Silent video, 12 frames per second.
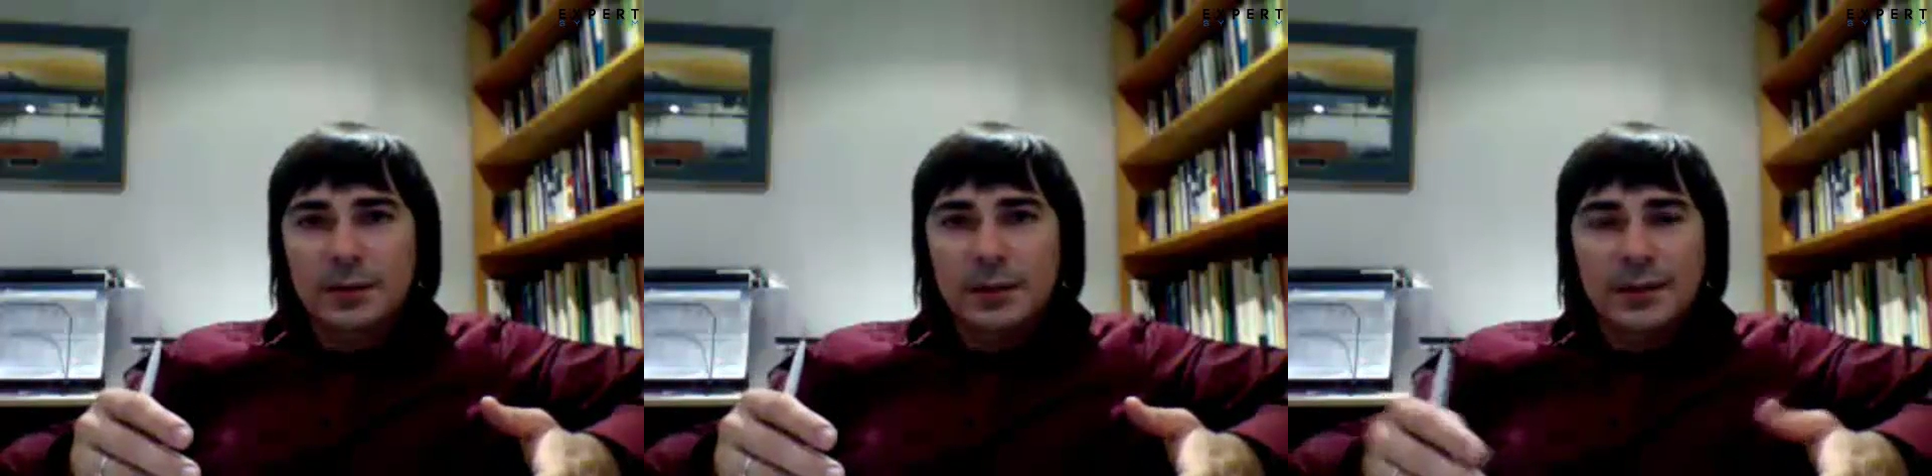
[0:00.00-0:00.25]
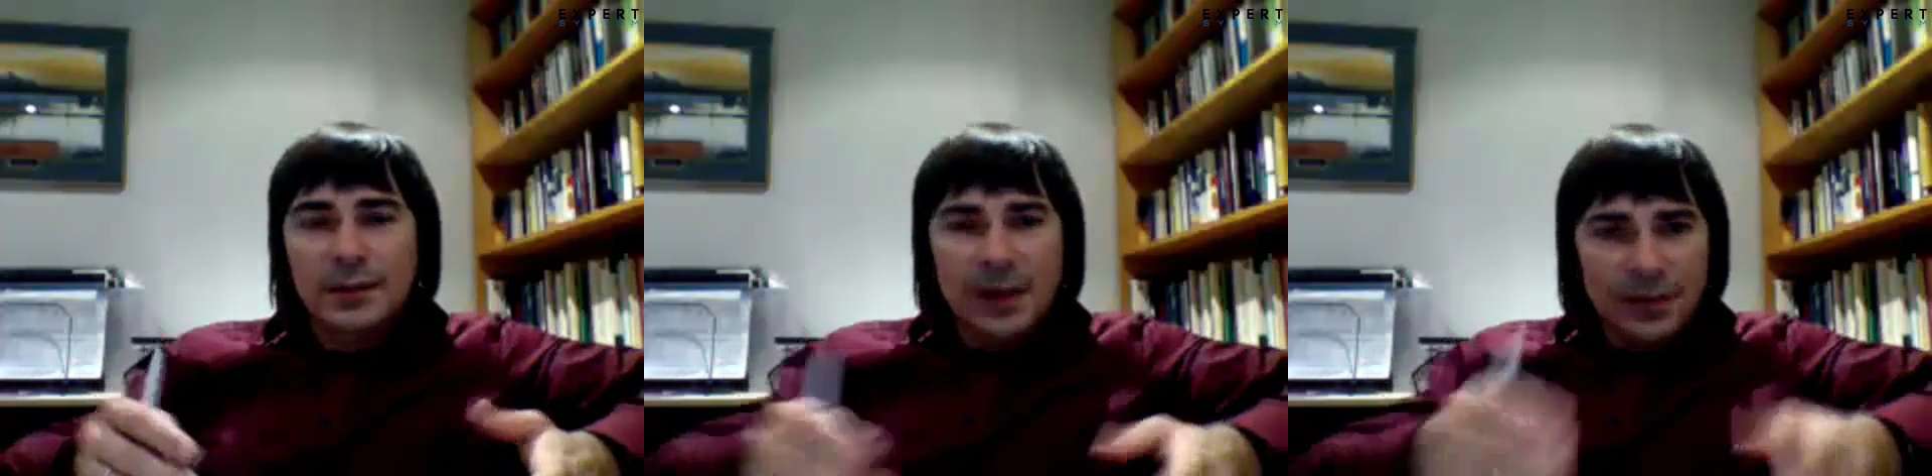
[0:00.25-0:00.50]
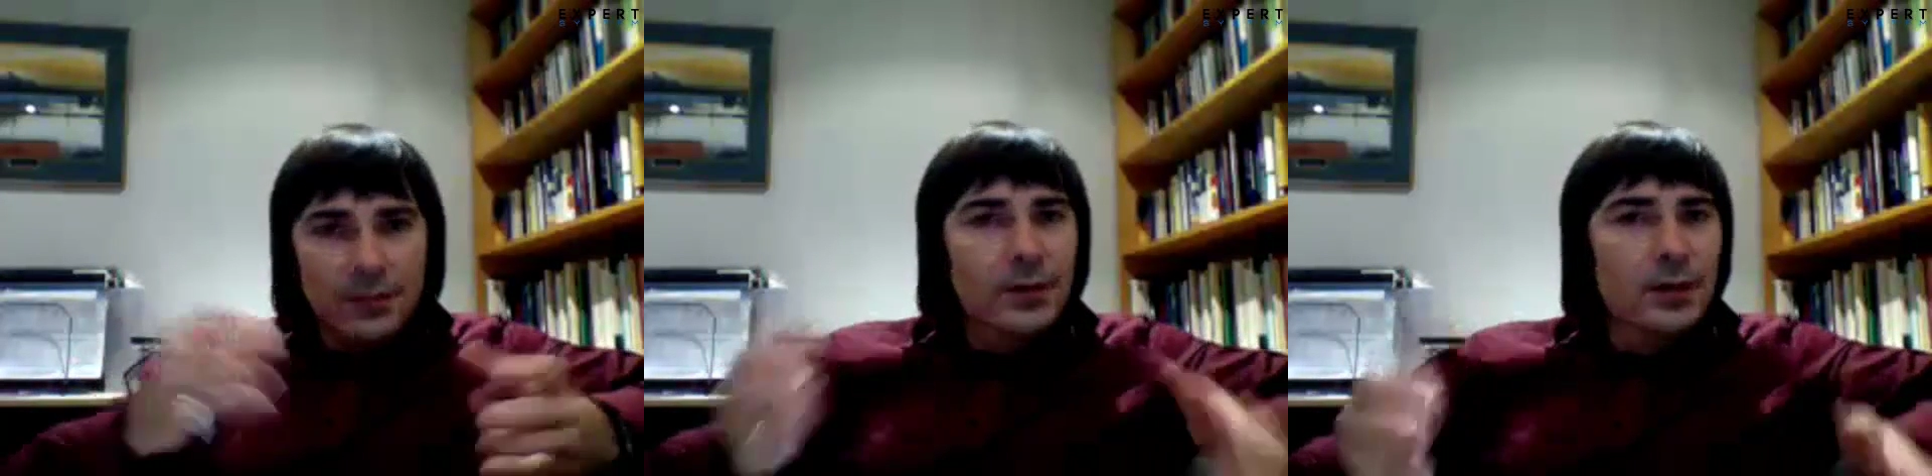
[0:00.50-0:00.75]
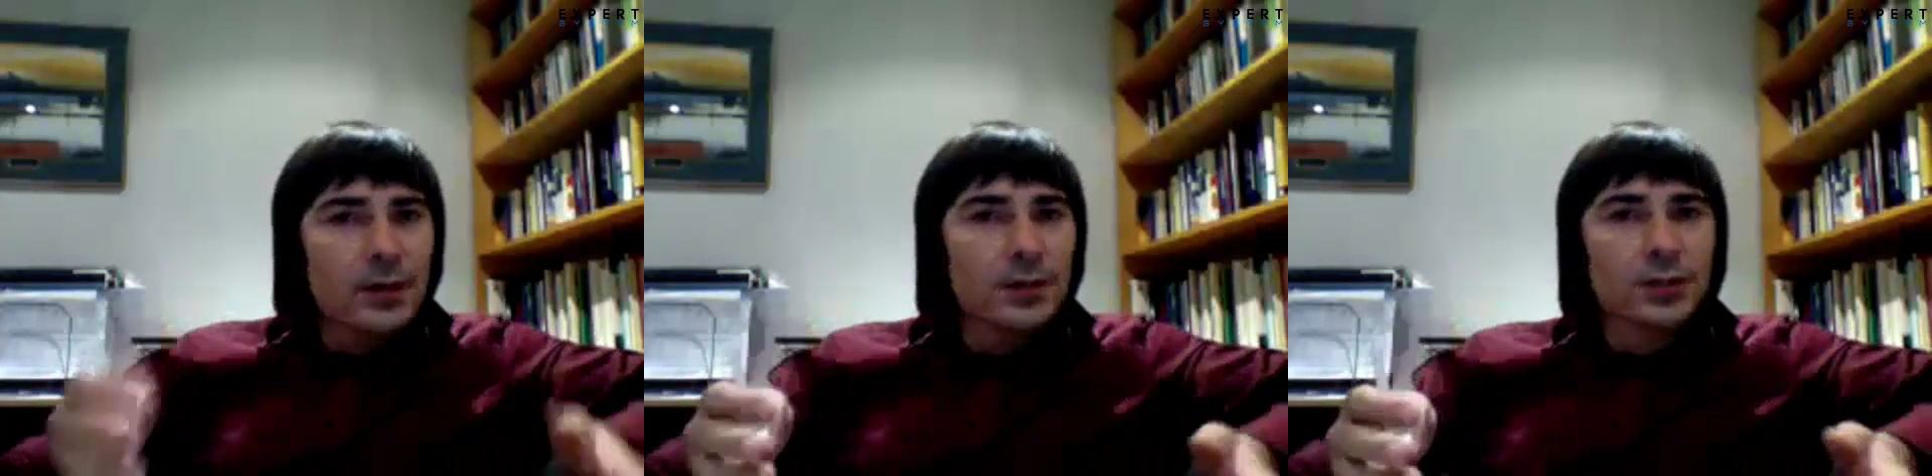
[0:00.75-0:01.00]
Nothing
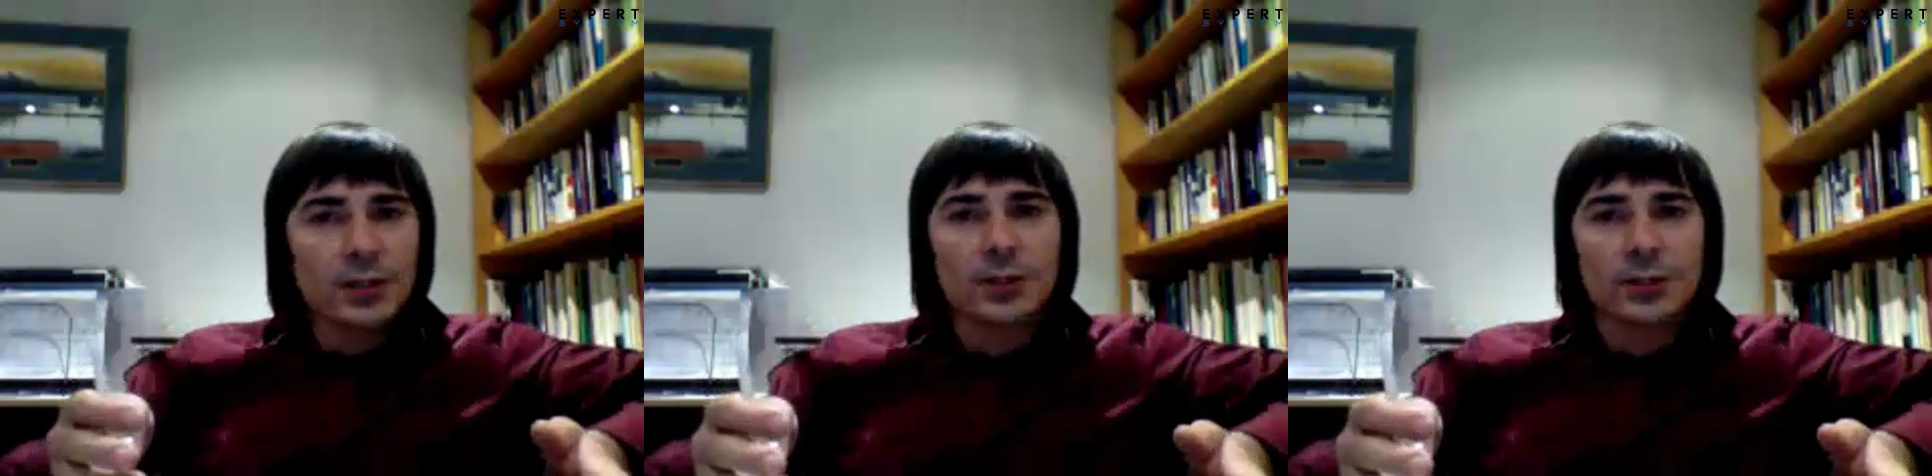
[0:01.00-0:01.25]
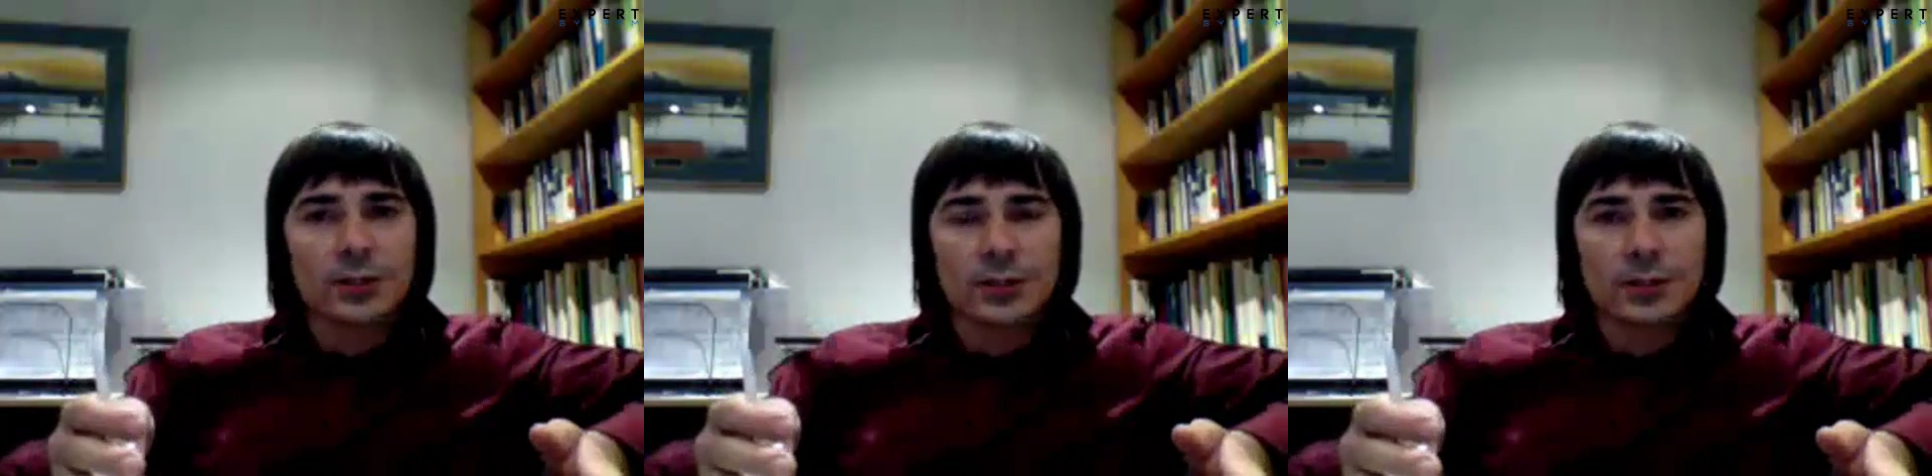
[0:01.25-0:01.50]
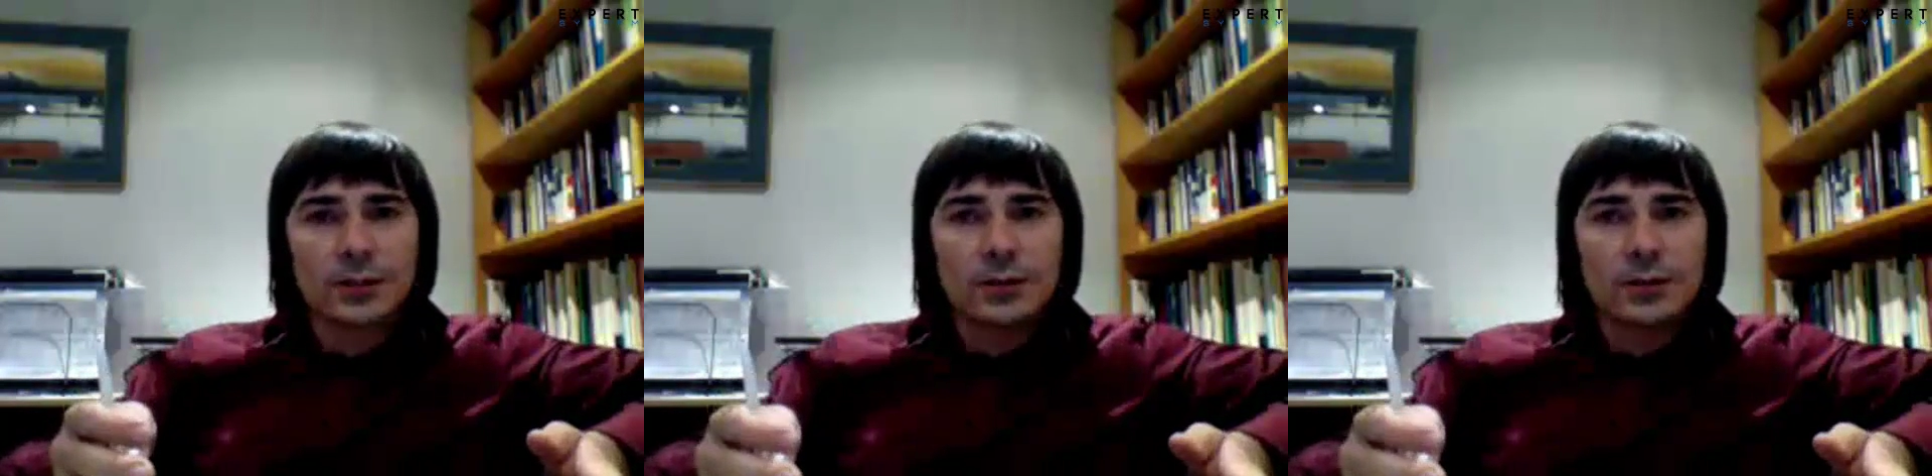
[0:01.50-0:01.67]
really changes.